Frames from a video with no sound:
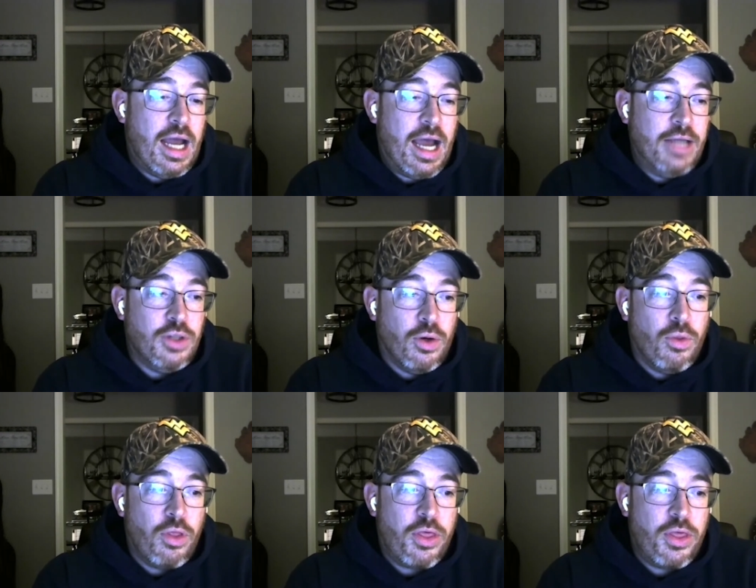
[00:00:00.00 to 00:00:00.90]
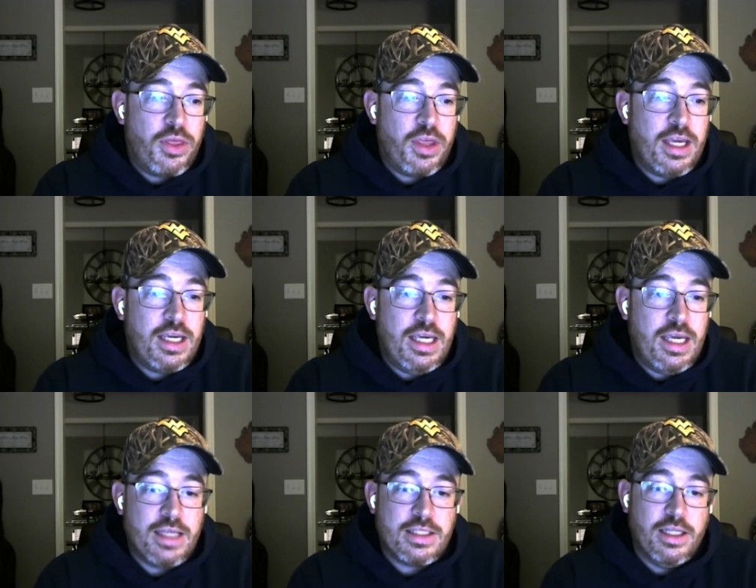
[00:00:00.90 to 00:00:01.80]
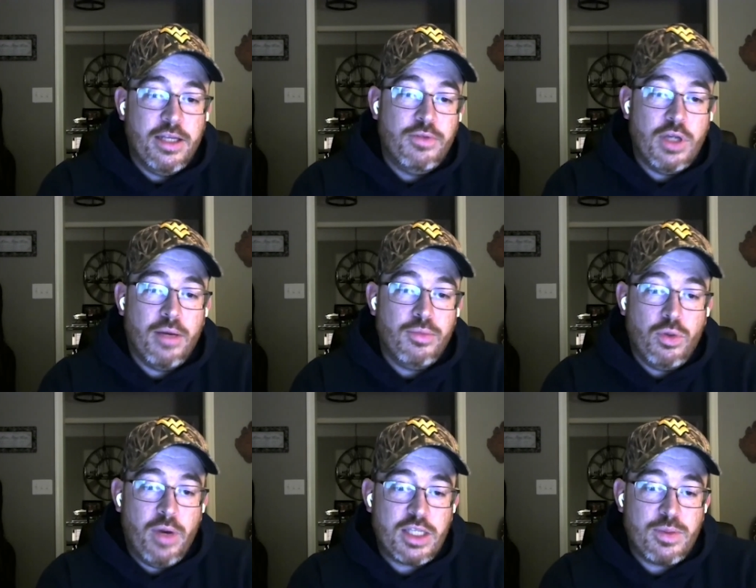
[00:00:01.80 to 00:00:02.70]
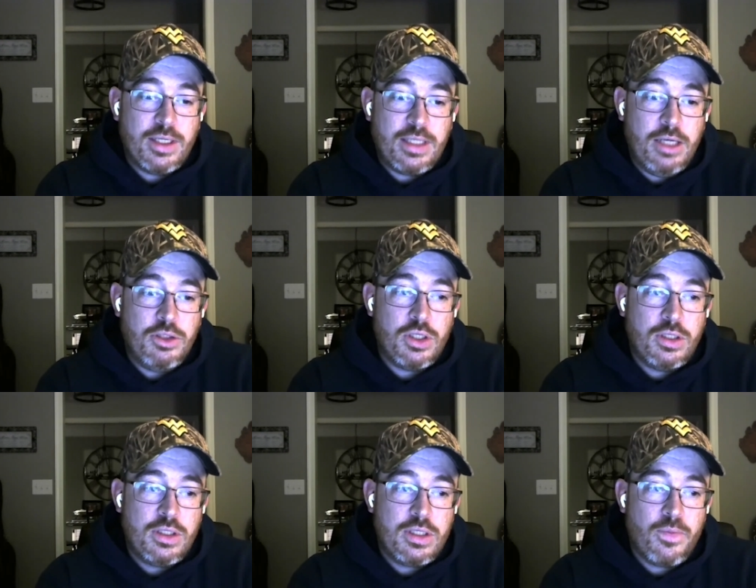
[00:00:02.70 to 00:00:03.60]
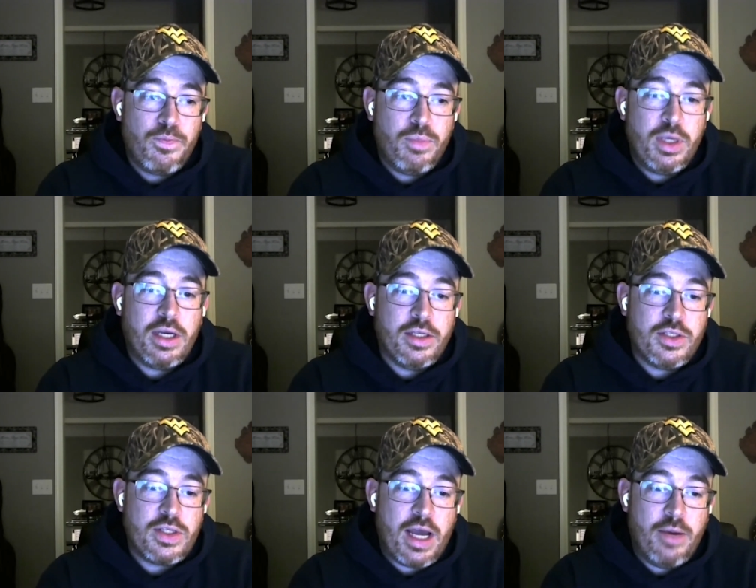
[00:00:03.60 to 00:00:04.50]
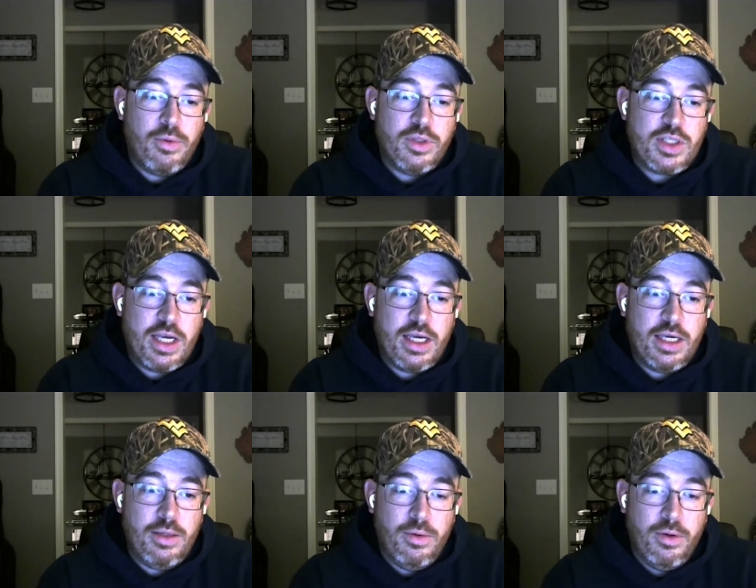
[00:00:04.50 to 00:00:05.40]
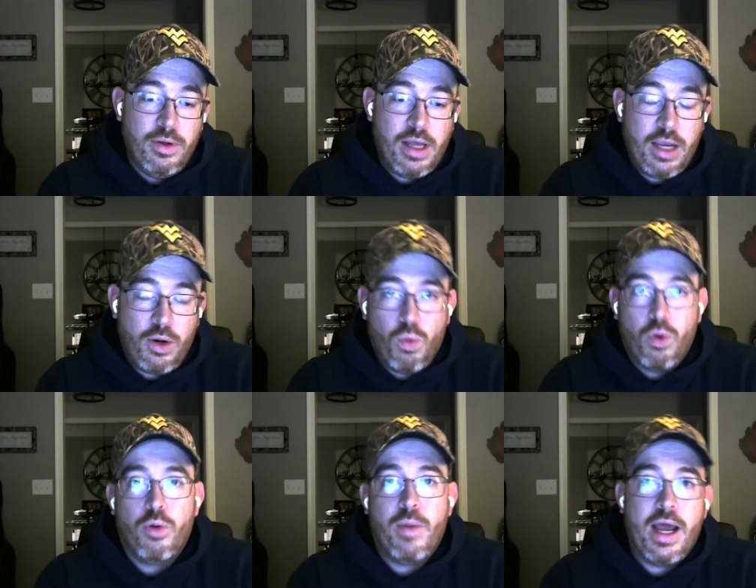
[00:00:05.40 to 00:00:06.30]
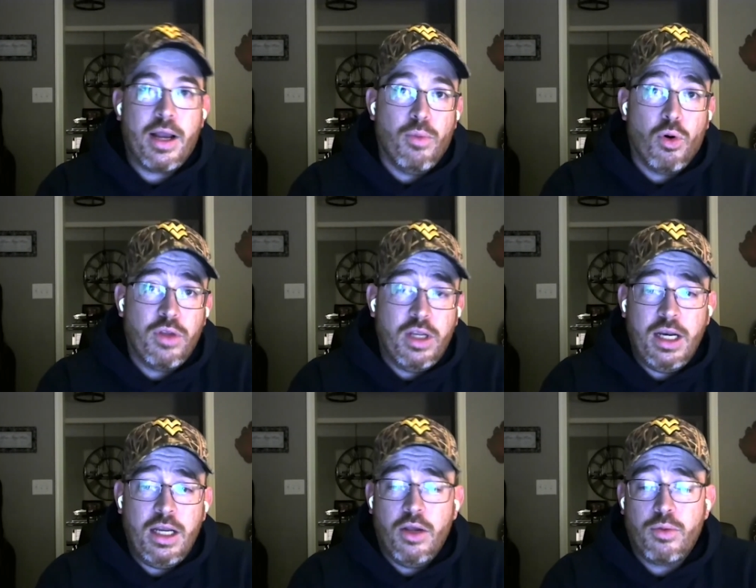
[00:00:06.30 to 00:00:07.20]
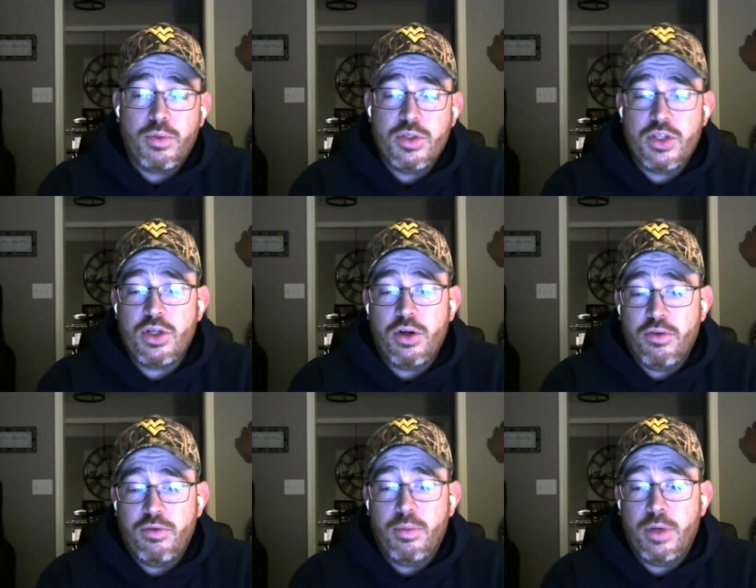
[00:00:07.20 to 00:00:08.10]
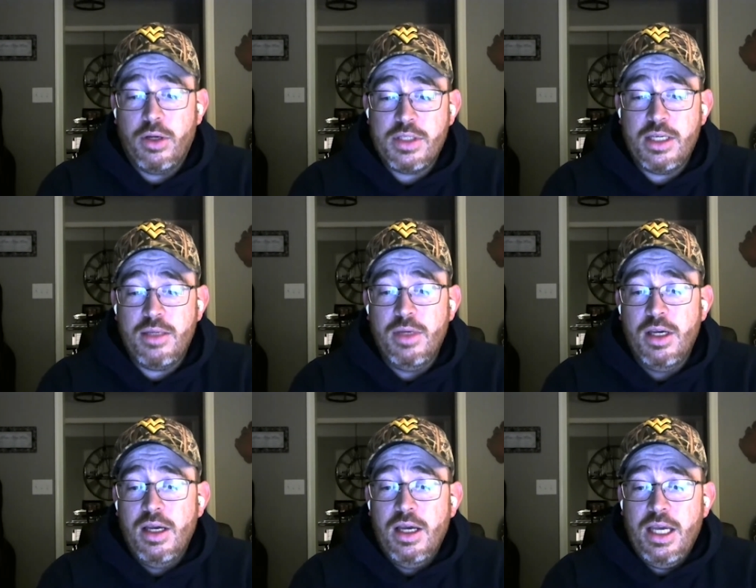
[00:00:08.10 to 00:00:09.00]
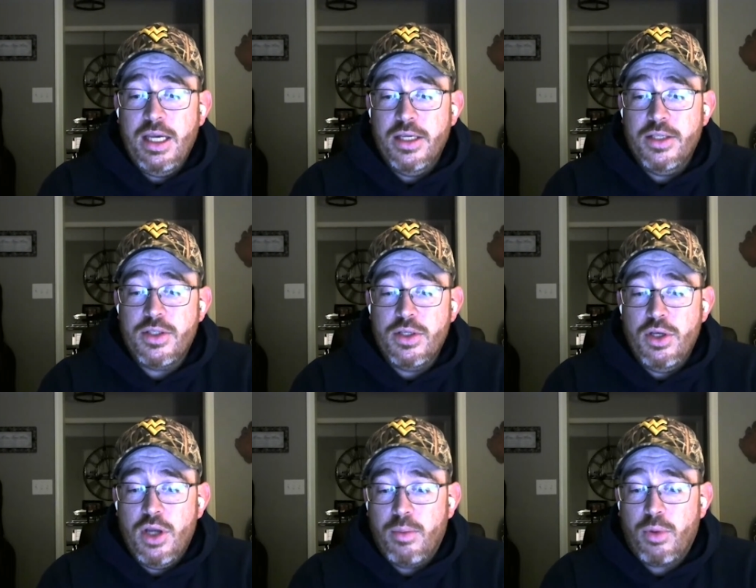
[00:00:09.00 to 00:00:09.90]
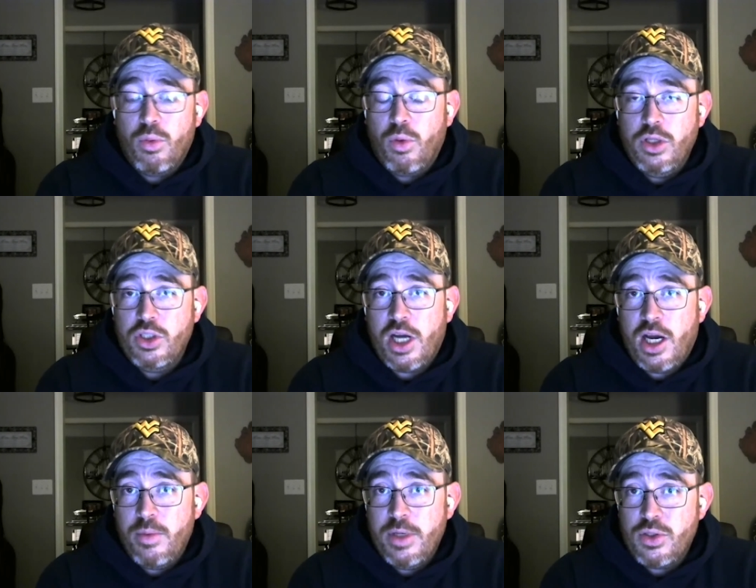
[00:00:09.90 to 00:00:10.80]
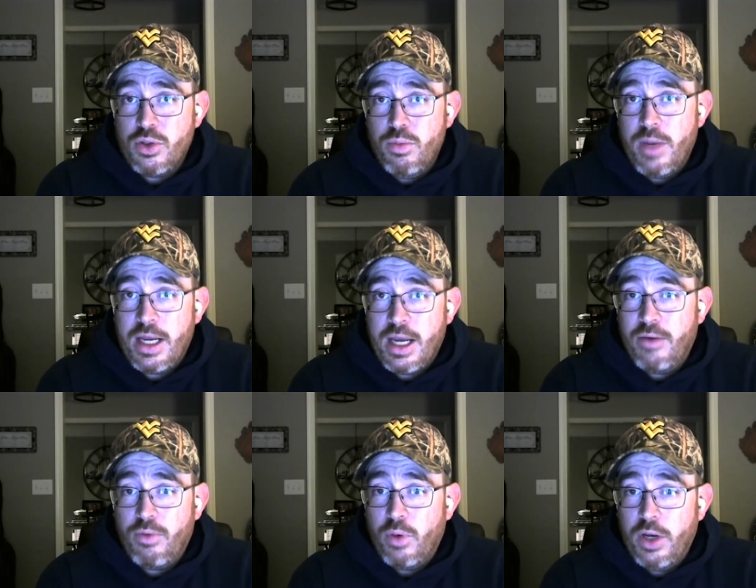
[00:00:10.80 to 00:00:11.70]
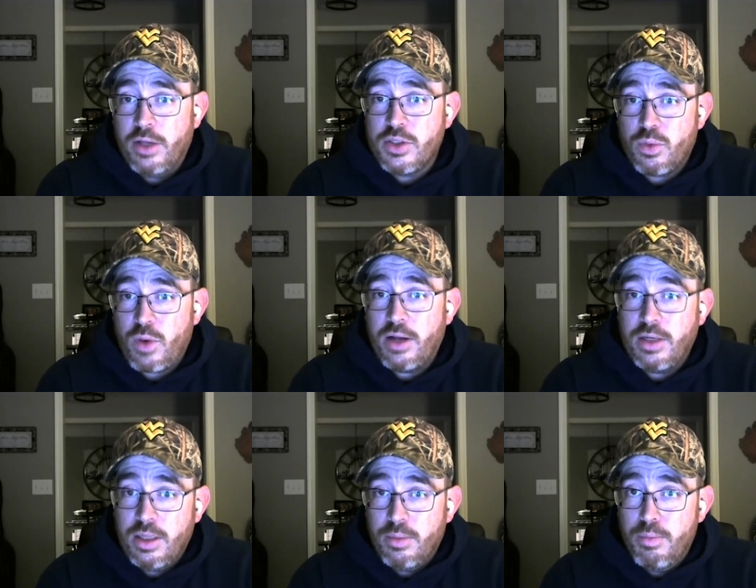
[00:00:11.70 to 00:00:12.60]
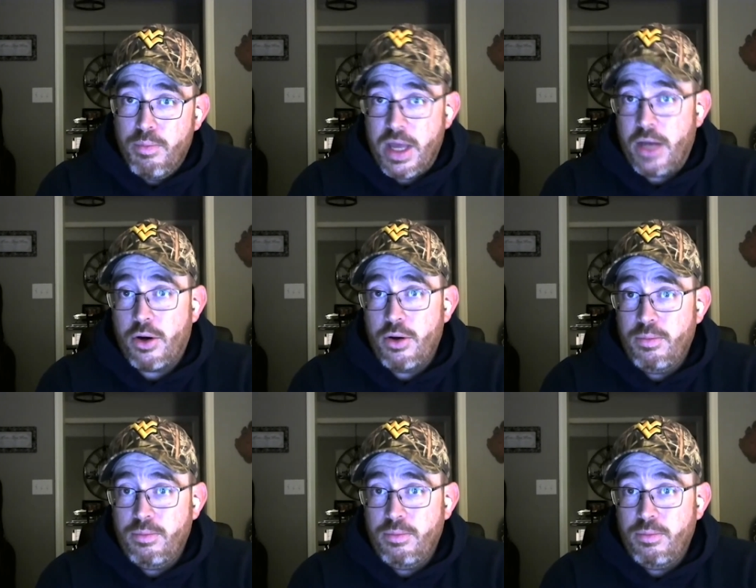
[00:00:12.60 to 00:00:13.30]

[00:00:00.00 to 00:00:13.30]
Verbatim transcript: I don't think he has lived up to expectations because I would say a quarterback more than any other position on the football team, his number one job is to make everyone else around him better.